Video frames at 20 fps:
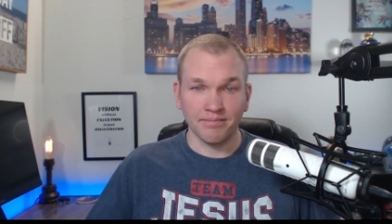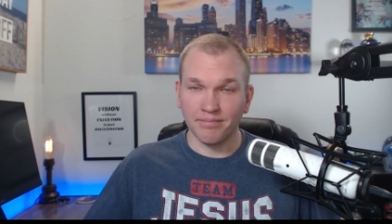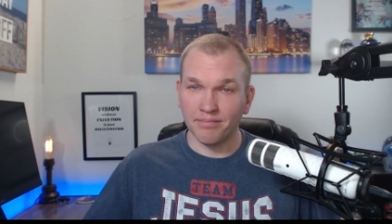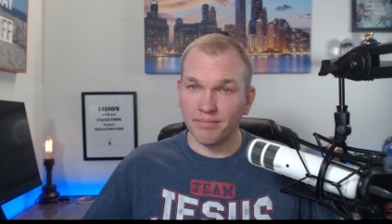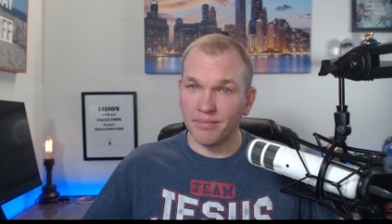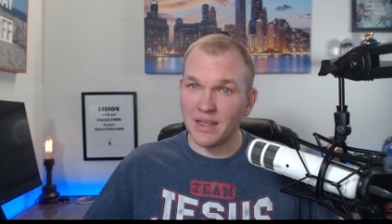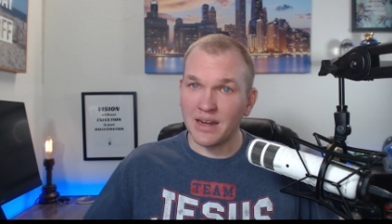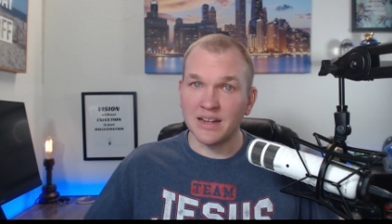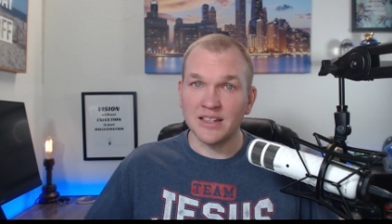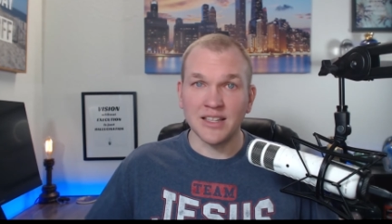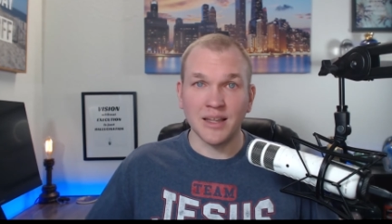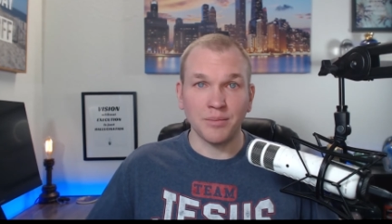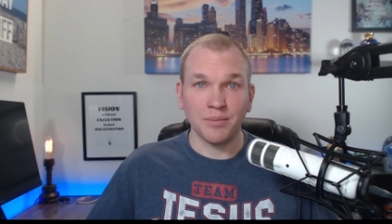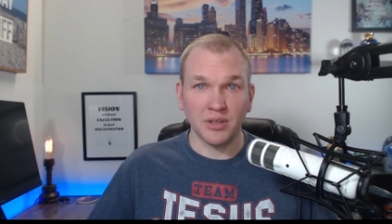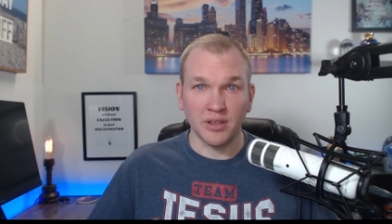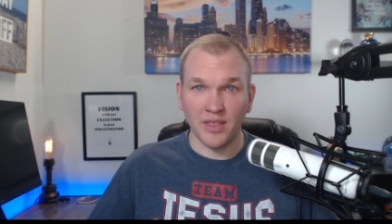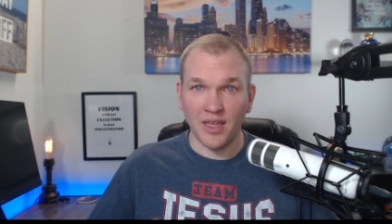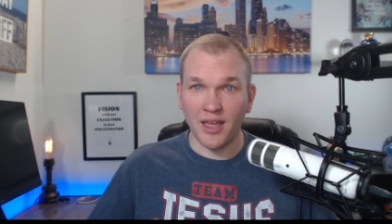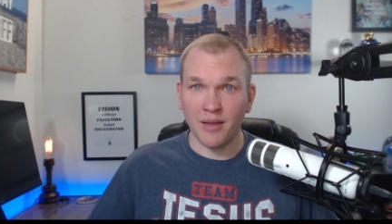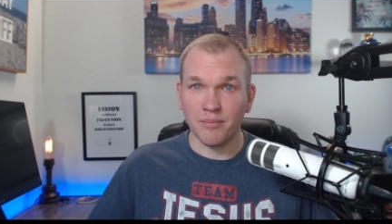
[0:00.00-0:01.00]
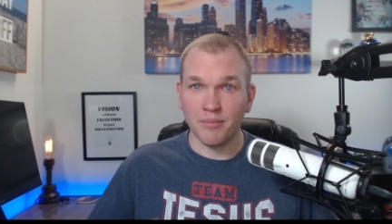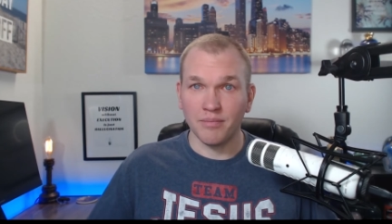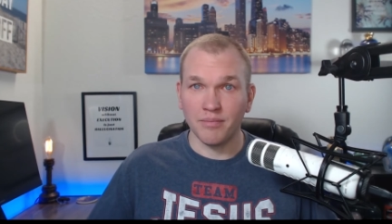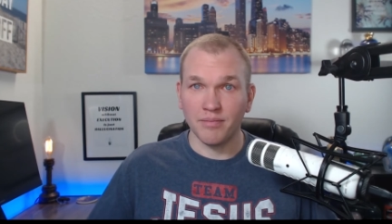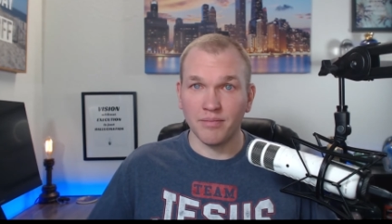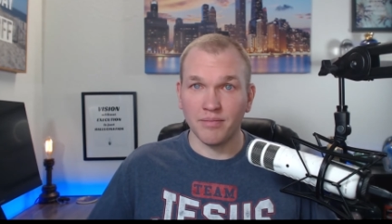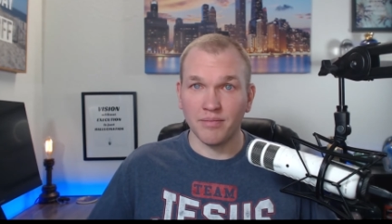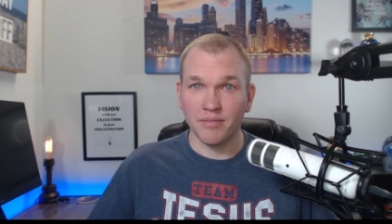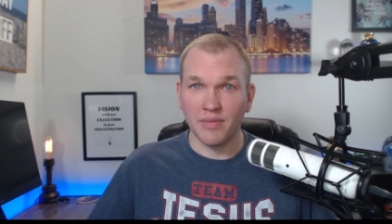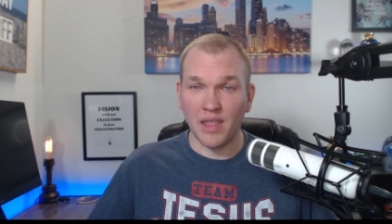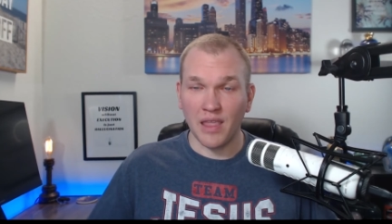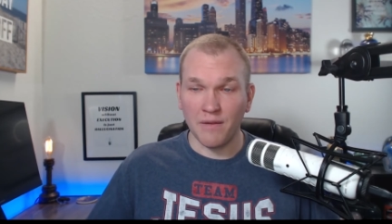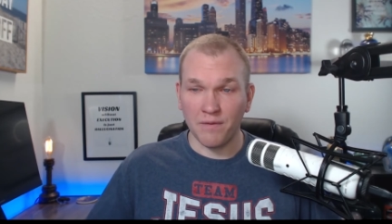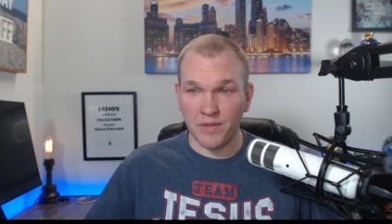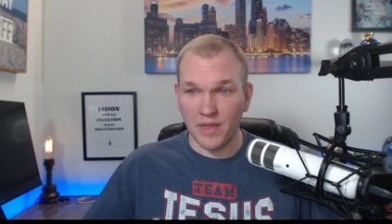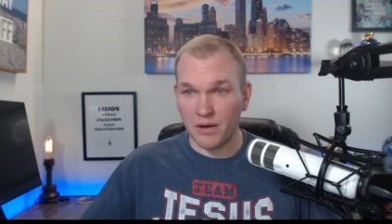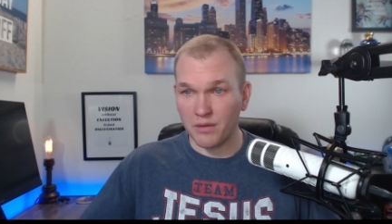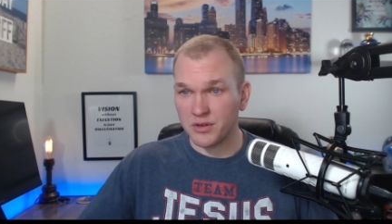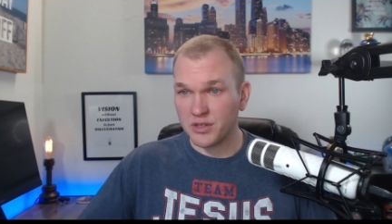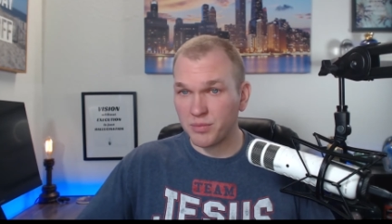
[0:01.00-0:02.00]
then it's up to them. If
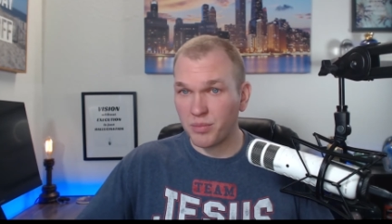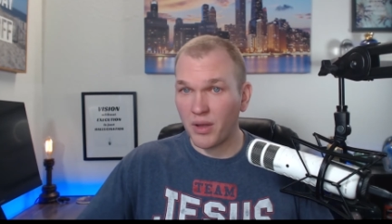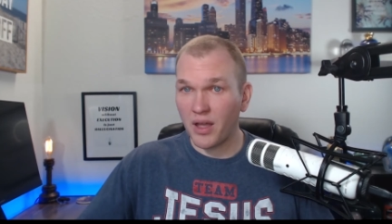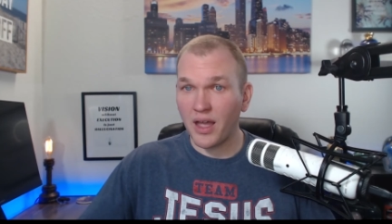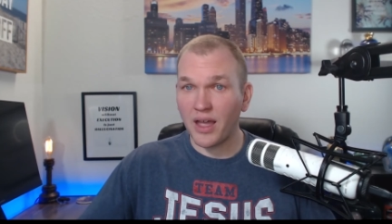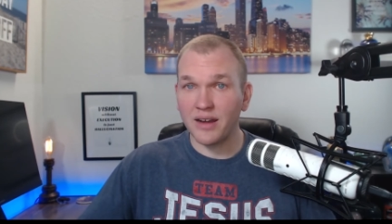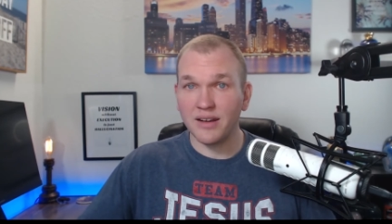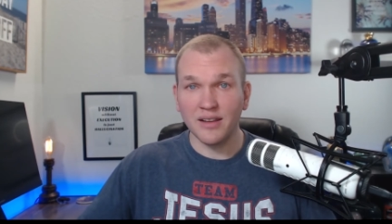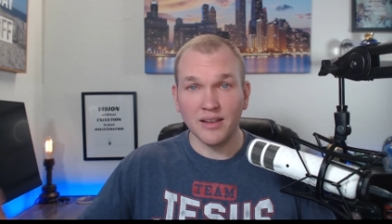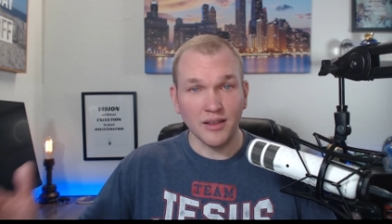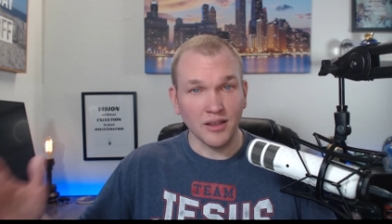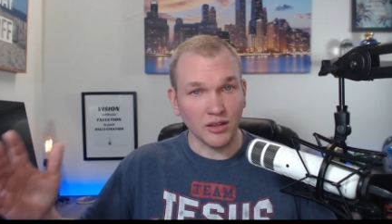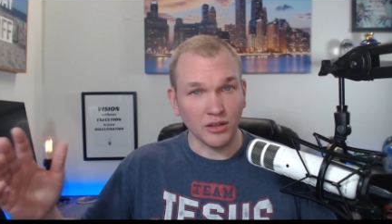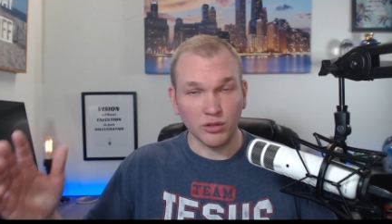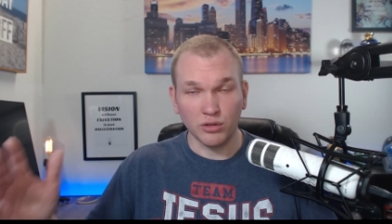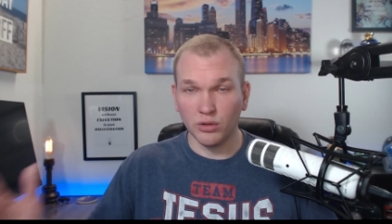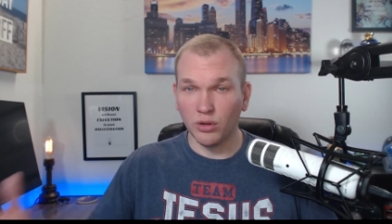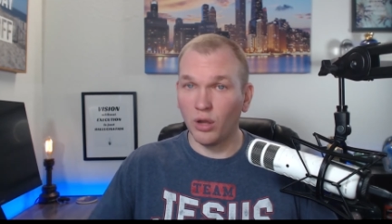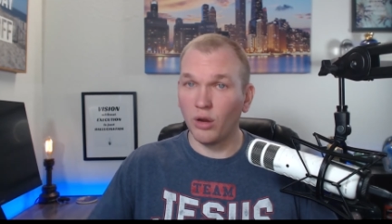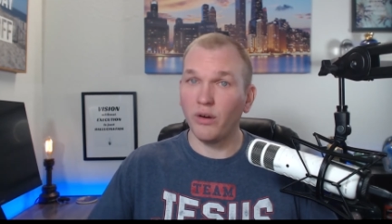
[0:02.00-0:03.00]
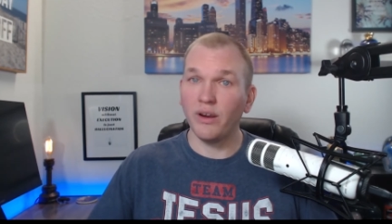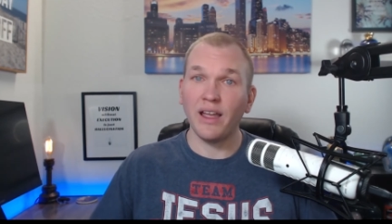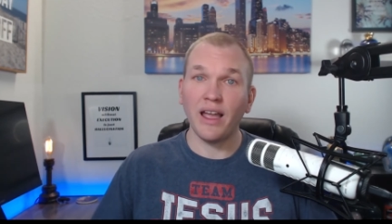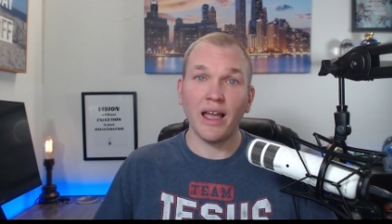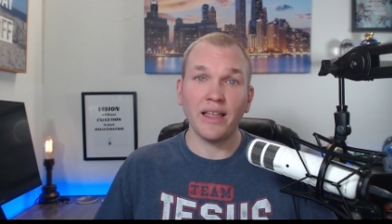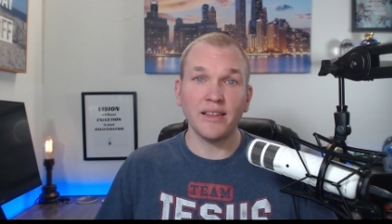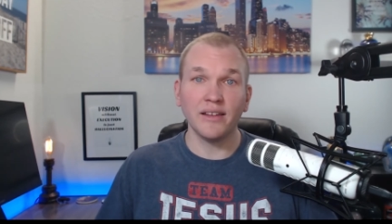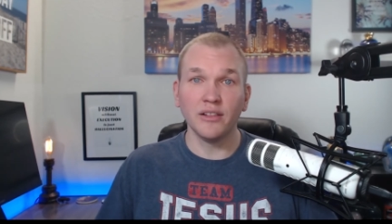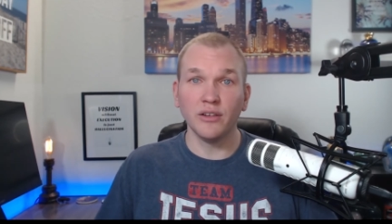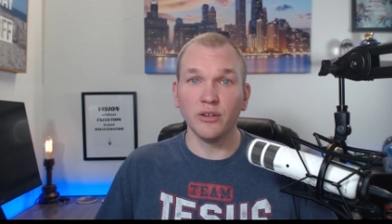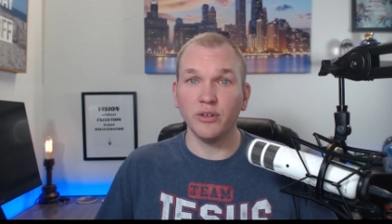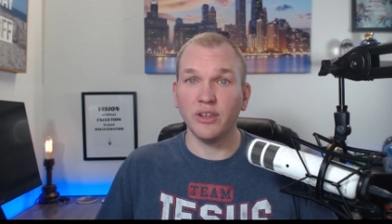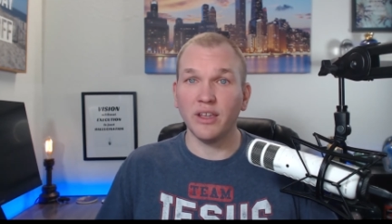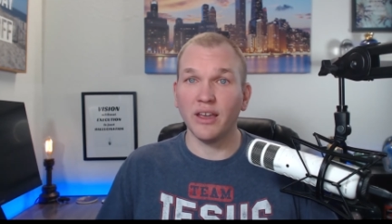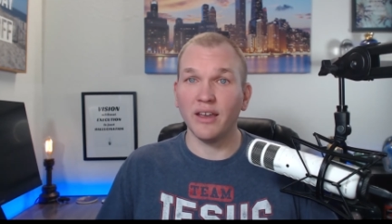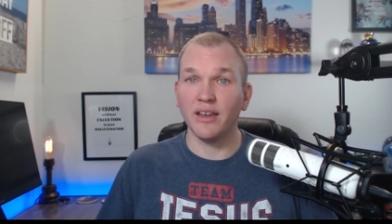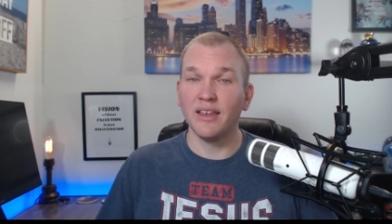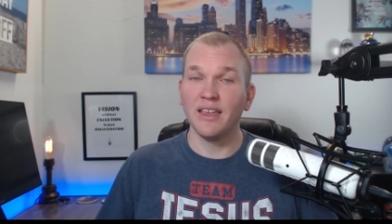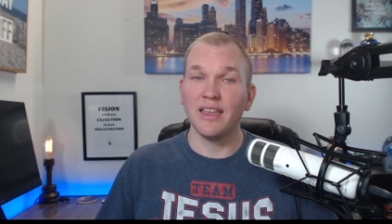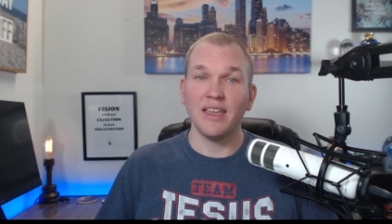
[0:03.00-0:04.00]
they respond, glory,
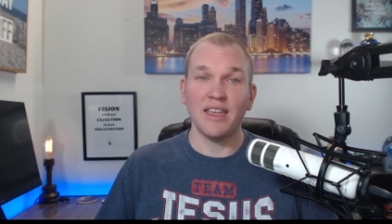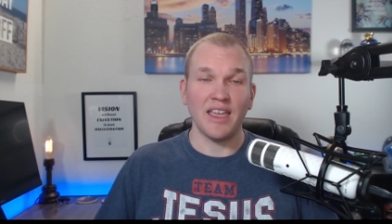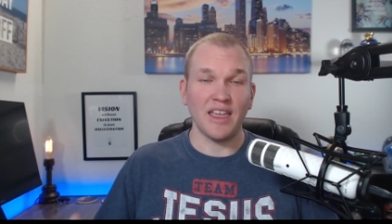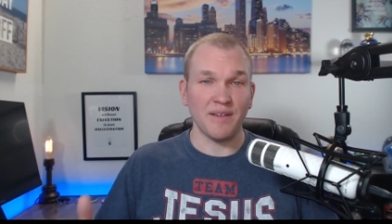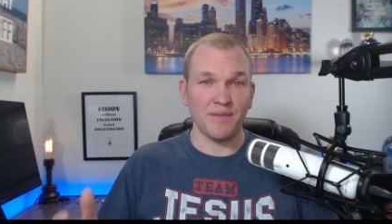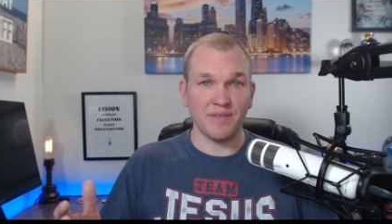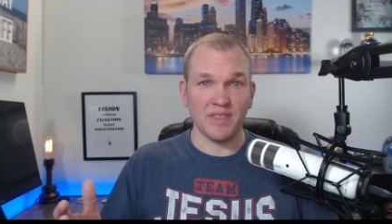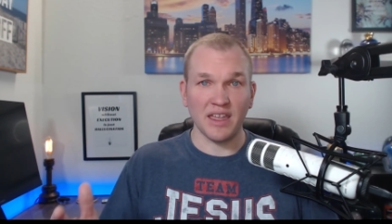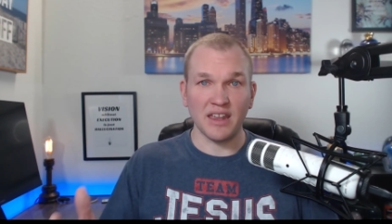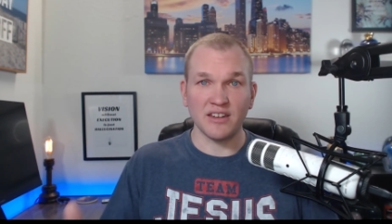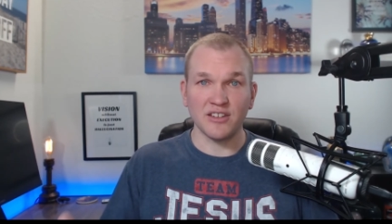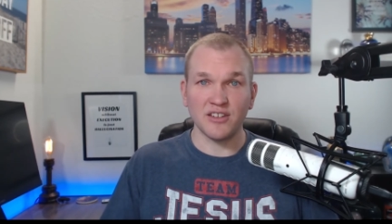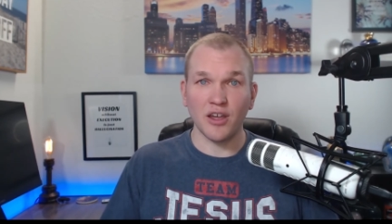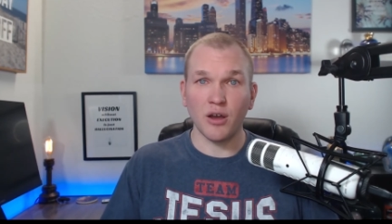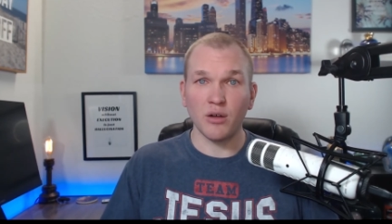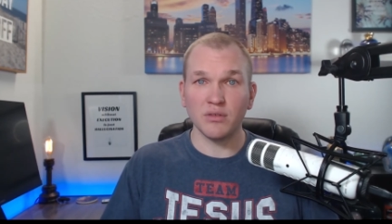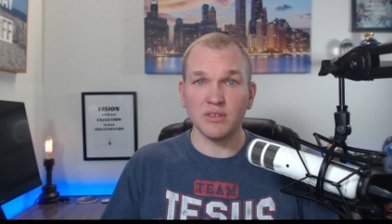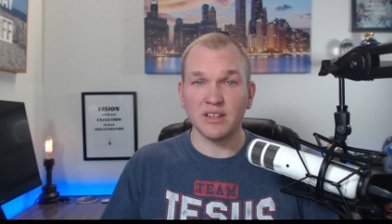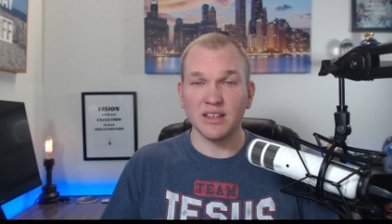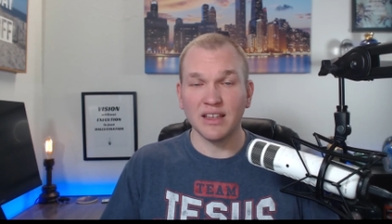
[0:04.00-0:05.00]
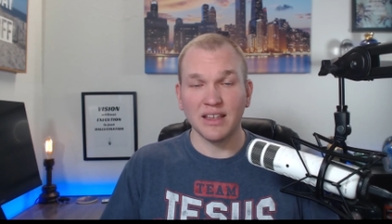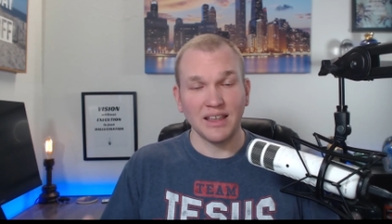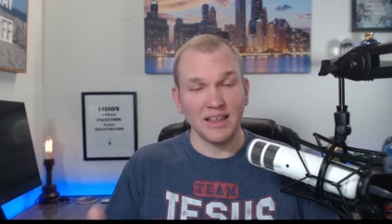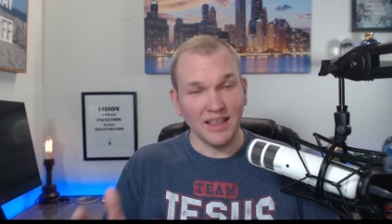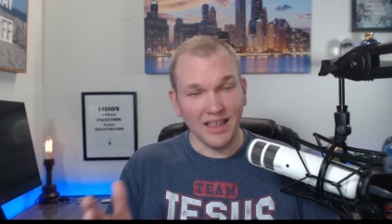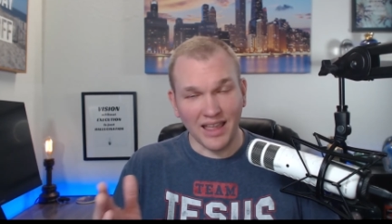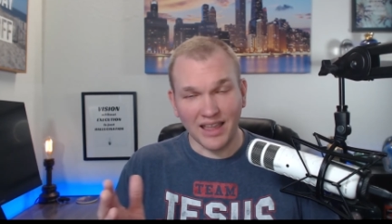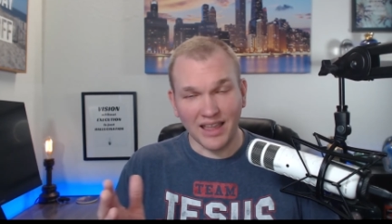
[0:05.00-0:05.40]
hallelujah. If they don't, that's